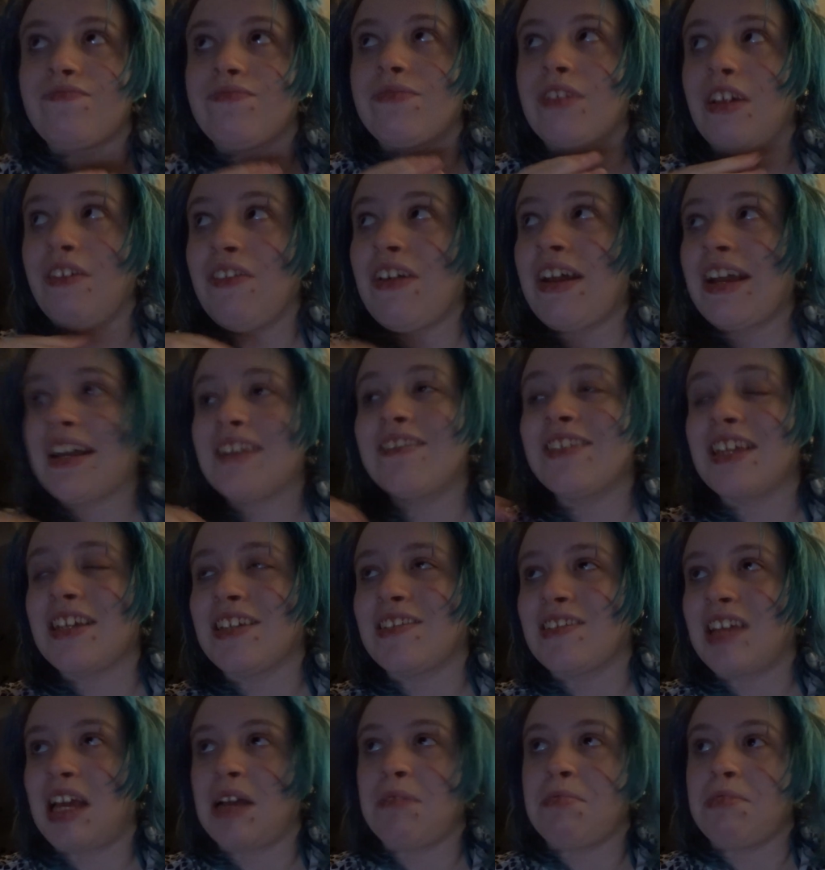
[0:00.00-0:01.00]
if I can take
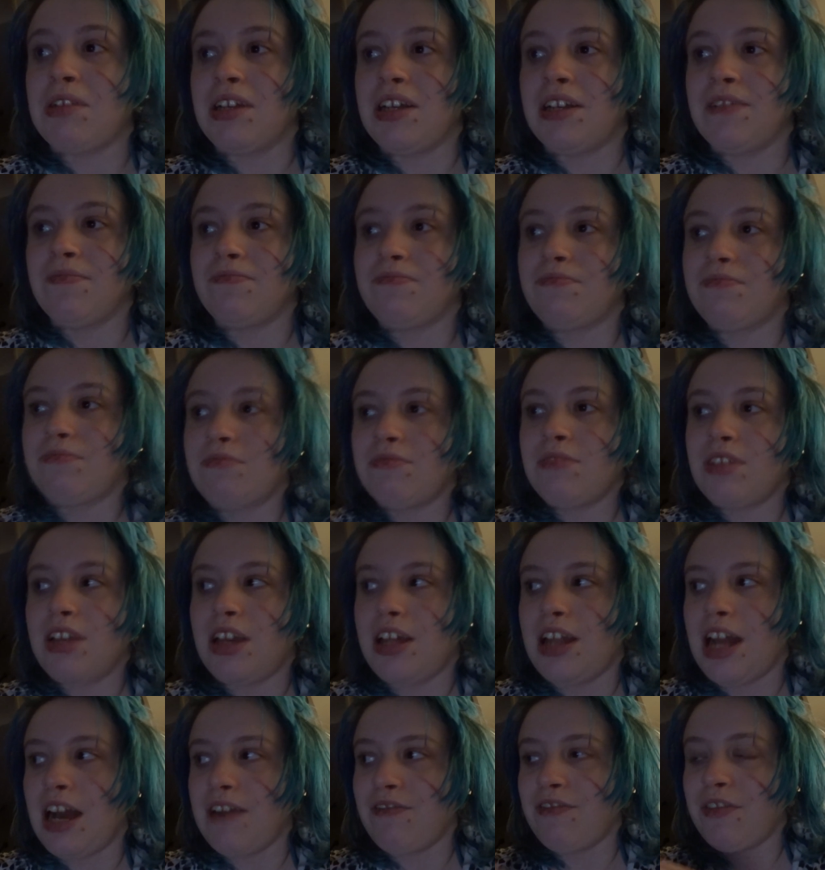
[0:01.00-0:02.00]
a tablet
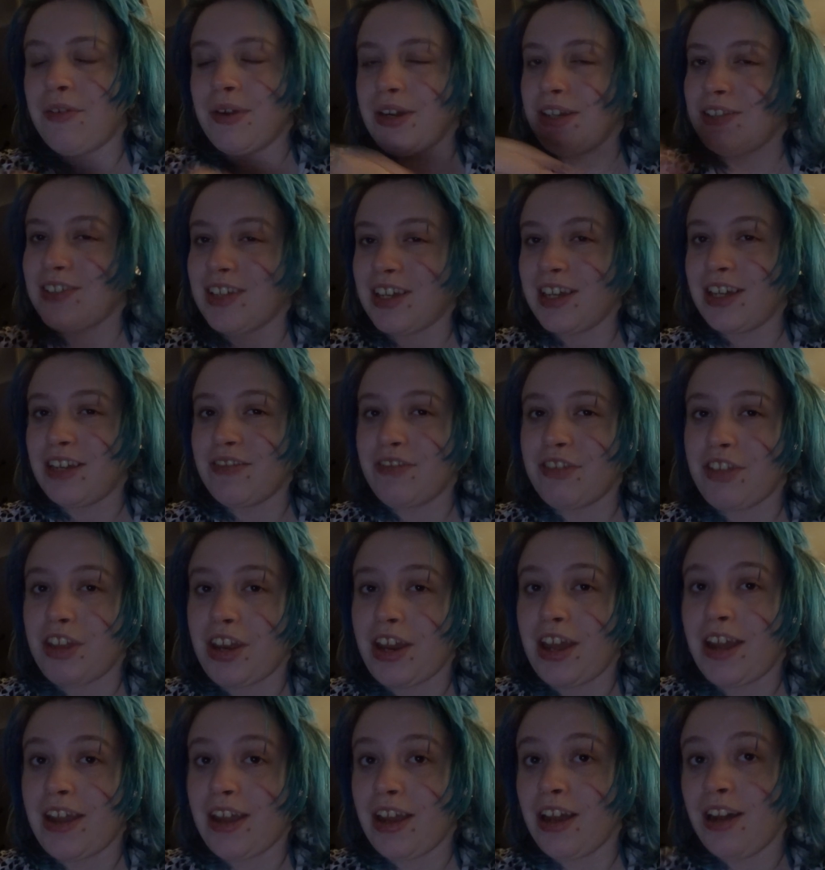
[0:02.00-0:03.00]
and have no anxiety for the
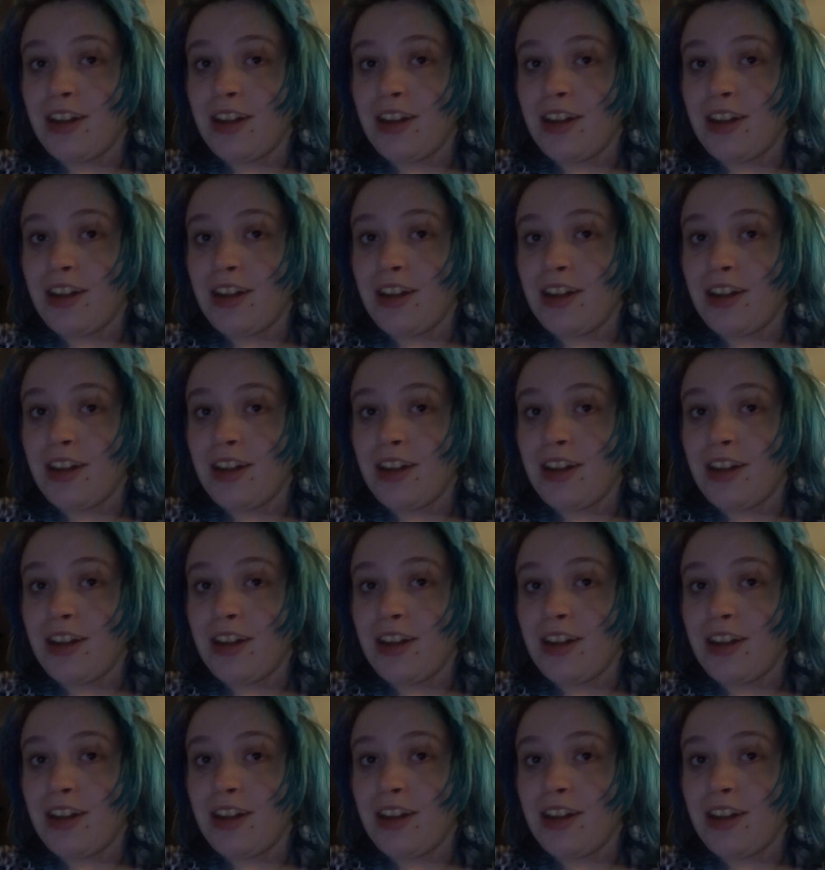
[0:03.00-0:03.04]
day,